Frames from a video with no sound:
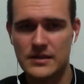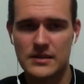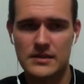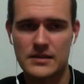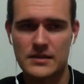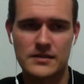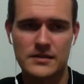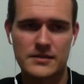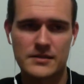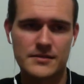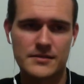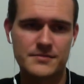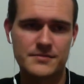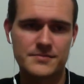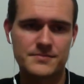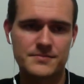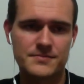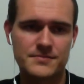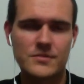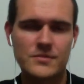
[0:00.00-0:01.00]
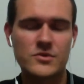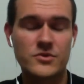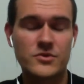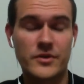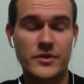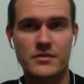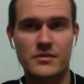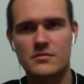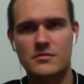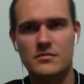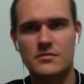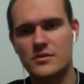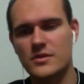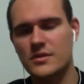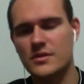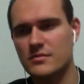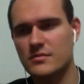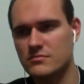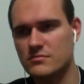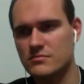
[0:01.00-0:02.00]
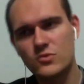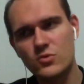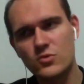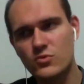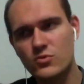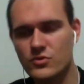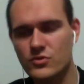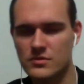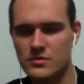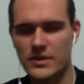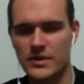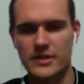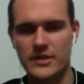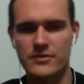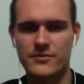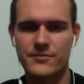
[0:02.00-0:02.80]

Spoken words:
Well, sorry, on the root kind of.